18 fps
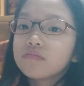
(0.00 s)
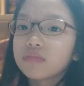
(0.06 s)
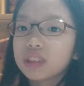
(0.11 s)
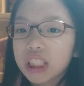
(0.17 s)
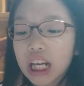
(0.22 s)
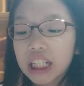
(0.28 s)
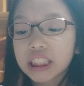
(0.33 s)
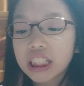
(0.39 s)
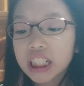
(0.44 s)

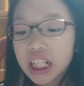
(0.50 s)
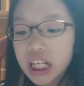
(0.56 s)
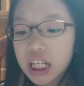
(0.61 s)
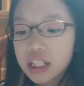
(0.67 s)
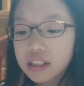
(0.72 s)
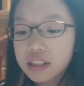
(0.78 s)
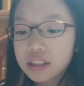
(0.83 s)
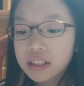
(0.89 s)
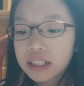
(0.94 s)
Yes, it
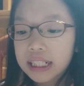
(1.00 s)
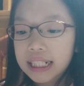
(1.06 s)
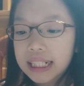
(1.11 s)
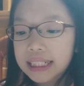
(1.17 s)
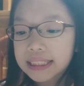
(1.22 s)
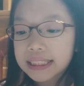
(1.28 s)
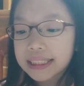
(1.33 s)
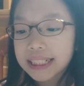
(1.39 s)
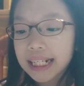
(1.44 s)
is.
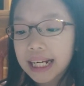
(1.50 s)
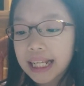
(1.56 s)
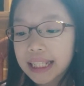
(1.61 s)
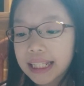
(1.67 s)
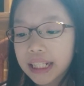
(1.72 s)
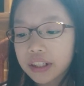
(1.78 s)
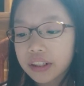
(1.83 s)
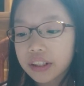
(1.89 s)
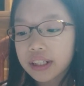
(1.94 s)
Standing
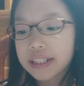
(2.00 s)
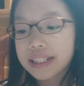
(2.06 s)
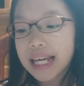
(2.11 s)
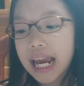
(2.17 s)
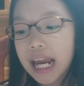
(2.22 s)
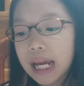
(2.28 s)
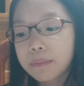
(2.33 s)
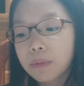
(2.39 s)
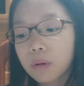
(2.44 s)
there on the
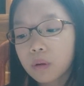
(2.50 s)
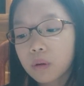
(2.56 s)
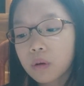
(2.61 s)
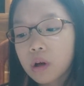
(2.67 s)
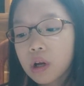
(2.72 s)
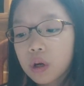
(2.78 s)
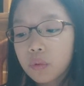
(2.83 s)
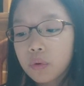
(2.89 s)
table